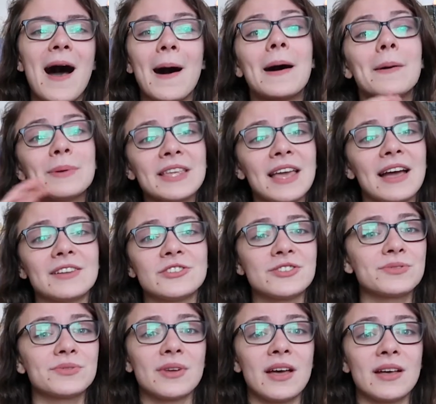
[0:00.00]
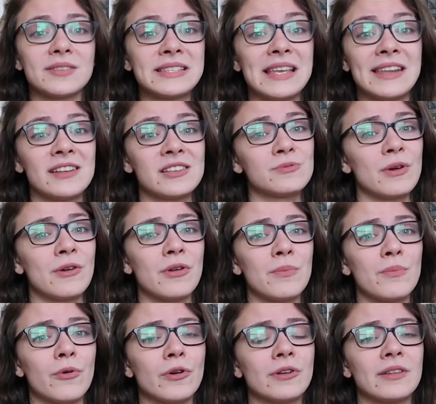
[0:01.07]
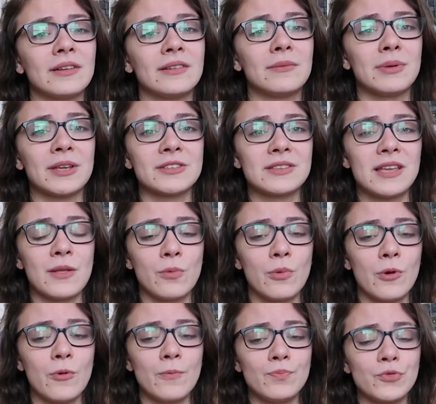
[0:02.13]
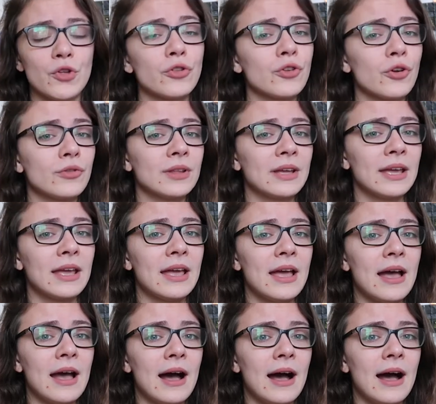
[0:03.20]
But yeah, just setting is very important, because it will not only